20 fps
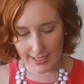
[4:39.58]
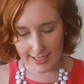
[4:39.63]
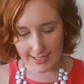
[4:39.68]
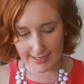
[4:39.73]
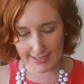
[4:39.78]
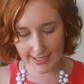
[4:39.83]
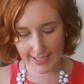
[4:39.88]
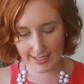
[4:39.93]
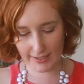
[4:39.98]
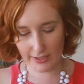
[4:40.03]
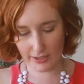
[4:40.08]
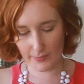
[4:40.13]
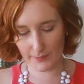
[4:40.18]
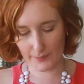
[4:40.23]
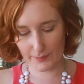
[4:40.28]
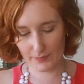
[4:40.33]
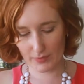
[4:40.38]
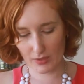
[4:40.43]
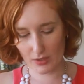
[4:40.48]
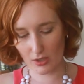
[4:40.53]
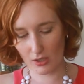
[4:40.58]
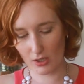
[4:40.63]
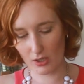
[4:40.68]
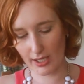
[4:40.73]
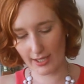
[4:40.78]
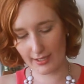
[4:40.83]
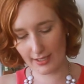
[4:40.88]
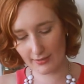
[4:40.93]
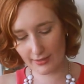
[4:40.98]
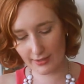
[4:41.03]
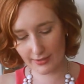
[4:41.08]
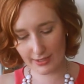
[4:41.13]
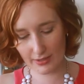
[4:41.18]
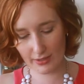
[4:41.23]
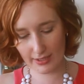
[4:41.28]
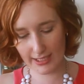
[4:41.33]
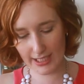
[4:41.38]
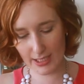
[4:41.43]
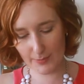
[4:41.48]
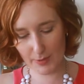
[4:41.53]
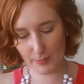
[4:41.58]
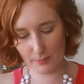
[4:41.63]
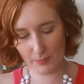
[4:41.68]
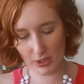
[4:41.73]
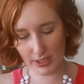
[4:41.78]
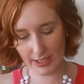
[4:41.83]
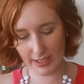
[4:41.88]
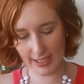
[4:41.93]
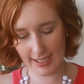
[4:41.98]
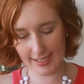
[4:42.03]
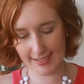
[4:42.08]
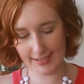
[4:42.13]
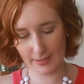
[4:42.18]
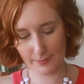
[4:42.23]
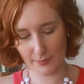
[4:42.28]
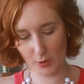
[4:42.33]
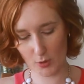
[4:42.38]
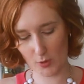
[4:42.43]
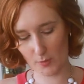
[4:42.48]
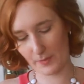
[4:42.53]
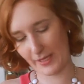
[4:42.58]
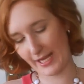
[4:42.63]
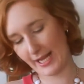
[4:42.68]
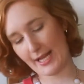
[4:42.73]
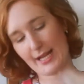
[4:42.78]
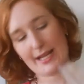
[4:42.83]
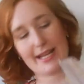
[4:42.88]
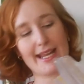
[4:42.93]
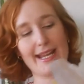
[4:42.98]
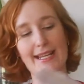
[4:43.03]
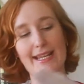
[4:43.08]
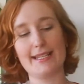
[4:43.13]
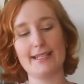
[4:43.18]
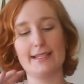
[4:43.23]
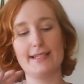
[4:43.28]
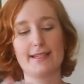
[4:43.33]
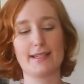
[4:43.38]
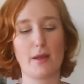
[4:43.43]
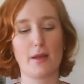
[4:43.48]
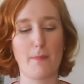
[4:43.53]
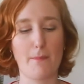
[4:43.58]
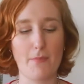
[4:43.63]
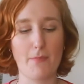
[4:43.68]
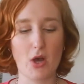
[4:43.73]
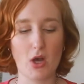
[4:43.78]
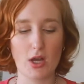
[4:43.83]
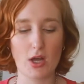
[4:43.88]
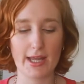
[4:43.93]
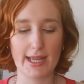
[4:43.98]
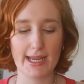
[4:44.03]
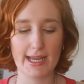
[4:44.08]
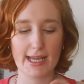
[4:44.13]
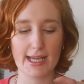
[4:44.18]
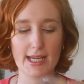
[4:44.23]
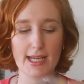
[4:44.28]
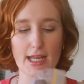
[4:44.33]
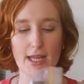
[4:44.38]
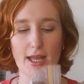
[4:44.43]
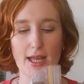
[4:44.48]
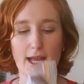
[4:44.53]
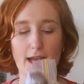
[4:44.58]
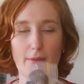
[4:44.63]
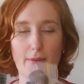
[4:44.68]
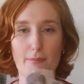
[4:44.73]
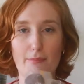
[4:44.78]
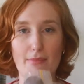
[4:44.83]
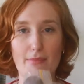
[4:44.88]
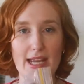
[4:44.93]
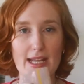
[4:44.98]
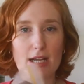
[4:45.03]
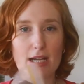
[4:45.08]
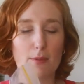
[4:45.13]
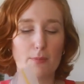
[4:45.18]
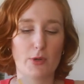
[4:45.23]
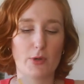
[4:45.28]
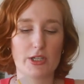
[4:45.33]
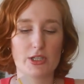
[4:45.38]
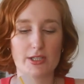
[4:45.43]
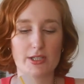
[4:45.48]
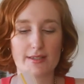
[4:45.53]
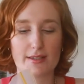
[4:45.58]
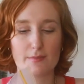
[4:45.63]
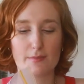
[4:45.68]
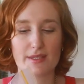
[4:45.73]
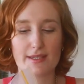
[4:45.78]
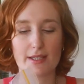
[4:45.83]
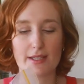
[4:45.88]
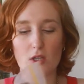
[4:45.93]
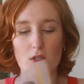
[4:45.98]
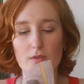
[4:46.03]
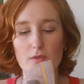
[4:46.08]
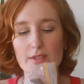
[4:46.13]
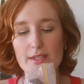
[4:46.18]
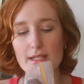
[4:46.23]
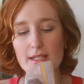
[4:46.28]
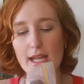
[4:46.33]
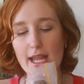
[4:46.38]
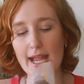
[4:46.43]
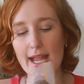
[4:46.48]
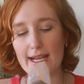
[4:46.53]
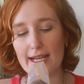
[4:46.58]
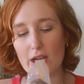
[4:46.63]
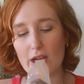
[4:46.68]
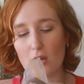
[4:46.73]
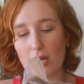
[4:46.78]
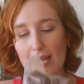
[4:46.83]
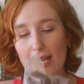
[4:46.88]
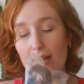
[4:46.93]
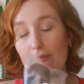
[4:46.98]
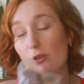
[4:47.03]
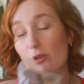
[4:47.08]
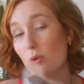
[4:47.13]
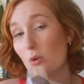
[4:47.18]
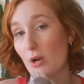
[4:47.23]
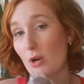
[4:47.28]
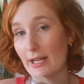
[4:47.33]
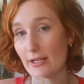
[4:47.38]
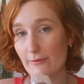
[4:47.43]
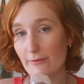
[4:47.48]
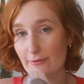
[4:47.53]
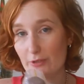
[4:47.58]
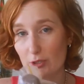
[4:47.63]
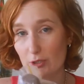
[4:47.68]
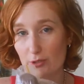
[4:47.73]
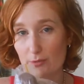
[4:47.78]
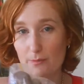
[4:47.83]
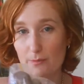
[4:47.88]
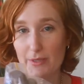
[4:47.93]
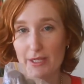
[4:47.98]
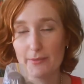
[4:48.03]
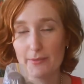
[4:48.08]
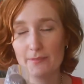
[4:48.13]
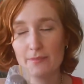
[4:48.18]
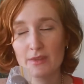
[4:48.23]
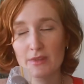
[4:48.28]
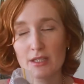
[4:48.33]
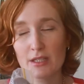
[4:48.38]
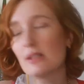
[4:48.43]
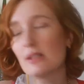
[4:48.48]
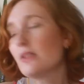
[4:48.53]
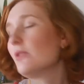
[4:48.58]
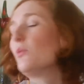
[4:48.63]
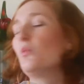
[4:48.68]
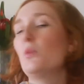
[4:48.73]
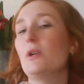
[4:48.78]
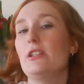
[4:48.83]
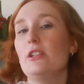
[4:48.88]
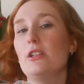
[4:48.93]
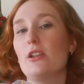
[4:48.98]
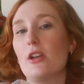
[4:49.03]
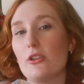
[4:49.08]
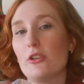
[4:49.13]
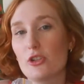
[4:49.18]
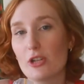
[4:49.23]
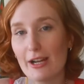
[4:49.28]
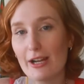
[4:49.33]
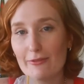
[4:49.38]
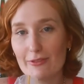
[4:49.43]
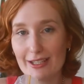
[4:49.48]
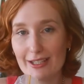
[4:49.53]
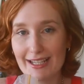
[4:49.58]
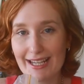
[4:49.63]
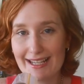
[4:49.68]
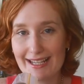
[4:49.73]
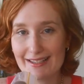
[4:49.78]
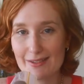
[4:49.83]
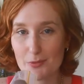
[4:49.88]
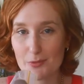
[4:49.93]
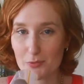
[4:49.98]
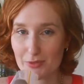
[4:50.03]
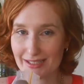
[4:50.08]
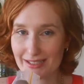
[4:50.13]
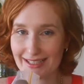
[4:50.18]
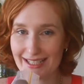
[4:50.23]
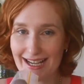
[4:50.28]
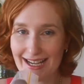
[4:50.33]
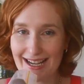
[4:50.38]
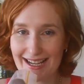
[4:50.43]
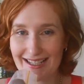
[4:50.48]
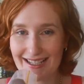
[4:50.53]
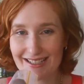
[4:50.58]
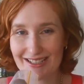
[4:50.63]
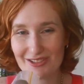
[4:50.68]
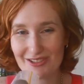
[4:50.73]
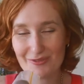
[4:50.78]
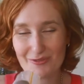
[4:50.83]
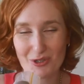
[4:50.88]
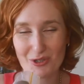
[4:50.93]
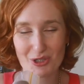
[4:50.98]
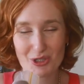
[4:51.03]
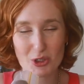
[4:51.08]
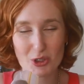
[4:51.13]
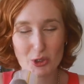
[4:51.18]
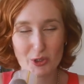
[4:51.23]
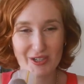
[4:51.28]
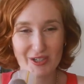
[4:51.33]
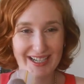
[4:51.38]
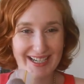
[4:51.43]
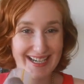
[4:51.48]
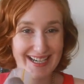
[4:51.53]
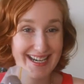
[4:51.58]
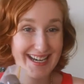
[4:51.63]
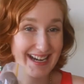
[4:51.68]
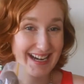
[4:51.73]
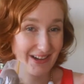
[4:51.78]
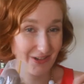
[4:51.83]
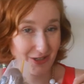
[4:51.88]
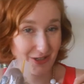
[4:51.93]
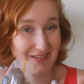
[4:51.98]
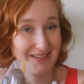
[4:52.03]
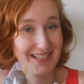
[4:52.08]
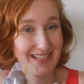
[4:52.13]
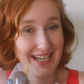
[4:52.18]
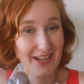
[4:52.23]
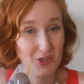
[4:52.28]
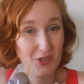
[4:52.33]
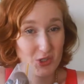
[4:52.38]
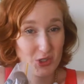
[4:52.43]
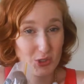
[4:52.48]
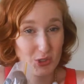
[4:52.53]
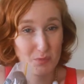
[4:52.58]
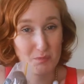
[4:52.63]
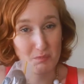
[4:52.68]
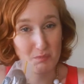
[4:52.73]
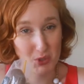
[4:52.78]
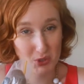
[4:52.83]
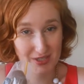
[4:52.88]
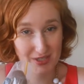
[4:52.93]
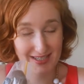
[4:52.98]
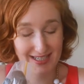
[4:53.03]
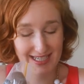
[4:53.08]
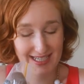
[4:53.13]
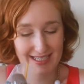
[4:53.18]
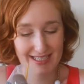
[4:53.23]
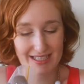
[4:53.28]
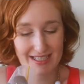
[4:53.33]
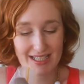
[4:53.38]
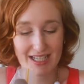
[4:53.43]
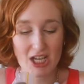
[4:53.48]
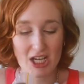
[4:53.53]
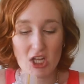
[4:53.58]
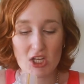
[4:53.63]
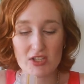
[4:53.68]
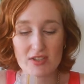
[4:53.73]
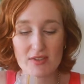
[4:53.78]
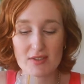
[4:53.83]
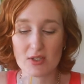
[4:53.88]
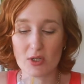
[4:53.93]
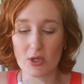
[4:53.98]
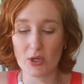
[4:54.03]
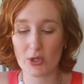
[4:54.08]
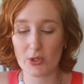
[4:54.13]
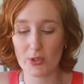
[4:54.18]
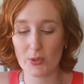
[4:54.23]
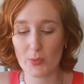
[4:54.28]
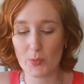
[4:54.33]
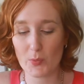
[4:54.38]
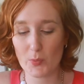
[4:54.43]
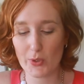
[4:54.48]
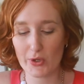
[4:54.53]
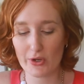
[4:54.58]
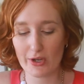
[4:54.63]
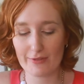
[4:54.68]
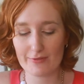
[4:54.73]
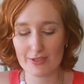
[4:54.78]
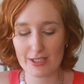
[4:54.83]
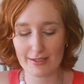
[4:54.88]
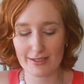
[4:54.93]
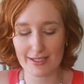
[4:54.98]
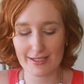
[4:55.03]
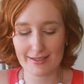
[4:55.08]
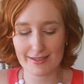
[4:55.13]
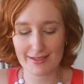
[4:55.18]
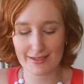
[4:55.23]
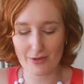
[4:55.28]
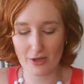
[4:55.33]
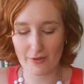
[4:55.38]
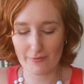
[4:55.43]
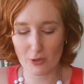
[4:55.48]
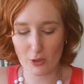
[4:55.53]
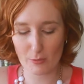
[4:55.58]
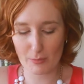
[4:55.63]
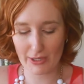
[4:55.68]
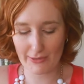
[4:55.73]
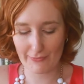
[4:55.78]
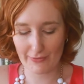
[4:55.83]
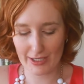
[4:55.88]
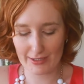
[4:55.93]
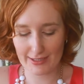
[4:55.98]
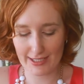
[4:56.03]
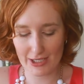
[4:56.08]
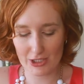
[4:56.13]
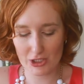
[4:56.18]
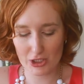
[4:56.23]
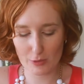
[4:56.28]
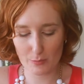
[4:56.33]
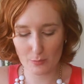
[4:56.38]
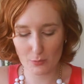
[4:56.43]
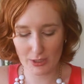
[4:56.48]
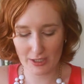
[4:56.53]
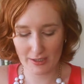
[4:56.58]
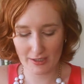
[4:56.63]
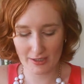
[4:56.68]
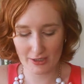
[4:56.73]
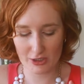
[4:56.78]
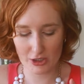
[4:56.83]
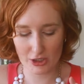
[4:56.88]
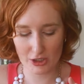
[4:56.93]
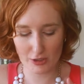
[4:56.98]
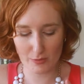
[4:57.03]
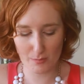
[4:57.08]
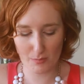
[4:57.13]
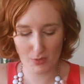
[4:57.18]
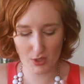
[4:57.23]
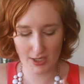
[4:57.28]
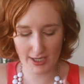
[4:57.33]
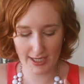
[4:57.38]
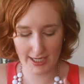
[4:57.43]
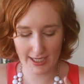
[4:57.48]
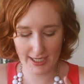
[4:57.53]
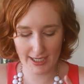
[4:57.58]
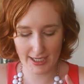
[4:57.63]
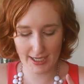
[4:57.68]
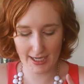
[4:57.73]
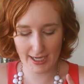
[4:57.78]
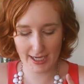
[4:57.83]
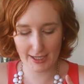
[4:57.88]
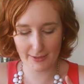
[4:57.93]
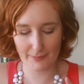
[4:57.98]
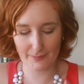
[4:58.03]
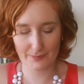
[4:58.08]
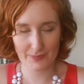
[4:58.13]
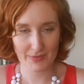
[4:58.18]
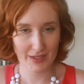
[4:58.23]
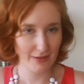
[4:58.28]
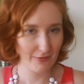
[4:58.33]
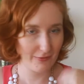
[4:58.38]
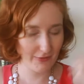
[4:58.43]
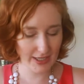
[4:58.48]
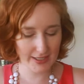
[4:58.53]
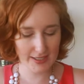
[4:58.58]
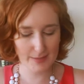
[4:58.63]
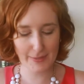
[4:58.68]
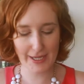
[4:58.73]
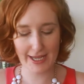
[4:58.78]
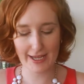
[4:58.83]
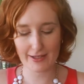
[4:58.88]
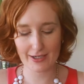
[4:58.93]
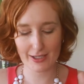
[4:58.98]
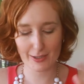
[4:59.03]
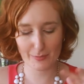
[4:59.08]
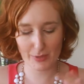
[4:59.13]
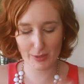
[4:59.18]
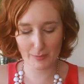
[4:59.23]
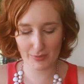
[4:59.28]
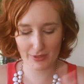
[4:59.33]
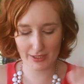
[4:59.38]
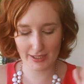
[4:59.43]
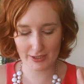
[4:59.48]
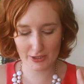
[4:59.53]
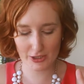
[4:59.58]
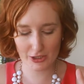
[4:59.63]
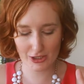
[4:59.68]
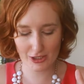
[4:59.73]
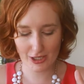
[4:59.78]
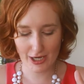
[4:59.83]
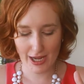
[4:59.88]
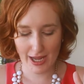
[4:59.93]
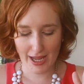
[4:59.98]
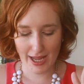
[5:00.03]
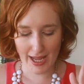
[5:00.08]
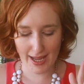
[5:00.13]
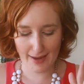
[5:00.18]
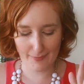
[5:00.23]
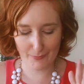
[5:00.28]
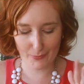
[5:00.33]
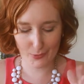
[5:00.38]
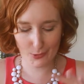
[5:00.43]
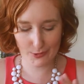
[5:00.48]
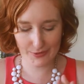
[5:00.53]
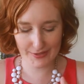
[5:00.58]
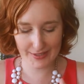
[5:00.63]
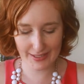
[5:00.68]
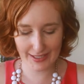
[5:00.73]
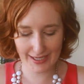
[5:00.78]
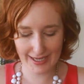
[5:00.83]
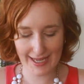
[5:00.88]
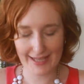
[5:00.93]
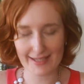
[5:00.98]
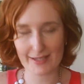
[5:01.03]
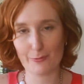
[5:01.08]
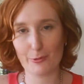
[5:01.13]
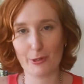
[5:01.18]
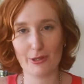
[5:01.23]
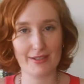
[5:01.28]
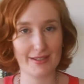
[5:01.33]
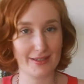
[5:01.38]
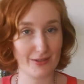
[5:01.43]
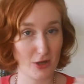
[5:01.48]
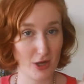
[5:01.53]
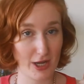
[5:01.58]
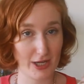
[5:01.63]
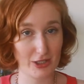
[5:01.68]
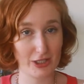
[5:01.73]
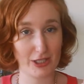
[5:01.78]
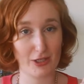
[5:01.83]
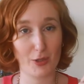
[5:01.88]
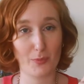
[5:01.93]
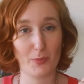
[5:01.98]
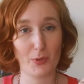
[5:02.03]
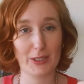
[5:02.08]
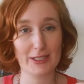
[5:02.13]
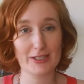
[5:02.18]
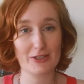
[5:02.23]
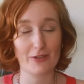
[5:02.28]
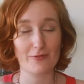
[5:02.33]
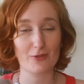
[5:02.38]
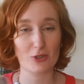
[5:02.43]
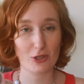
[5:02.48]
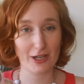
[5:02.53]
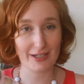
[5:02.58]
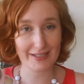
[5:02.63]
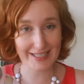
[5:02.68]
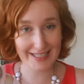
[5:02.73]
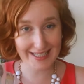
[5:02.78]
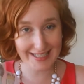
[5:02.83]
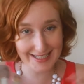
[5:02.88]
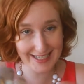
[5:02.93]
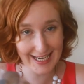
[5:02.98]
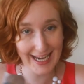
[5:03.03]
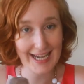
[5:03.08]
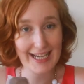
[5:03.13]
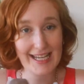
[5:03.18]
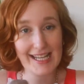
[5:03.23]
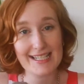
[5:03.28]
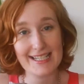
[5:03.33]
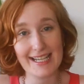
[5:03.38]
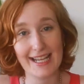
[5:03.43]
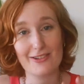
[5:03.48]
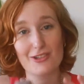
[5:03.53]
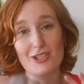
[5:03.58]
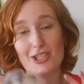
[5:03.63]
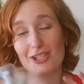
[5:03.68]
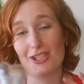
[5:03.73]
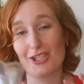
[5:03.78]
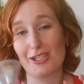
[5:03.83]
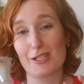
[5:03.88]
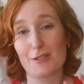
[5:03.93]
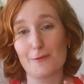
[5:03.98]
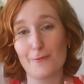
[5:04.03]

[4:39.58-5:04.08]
Now, another thing I keep in my Ziploc bag is my makeup brushes themselves. Now I have quite a few, but when you go traveling, it's really hard. You've got to try and narrow it down to your most needed. So what I've done is I've got my foundation brush, my face powder, my blush and bronzer, as well as an eyeshadow brush. I've tried to contain it down to just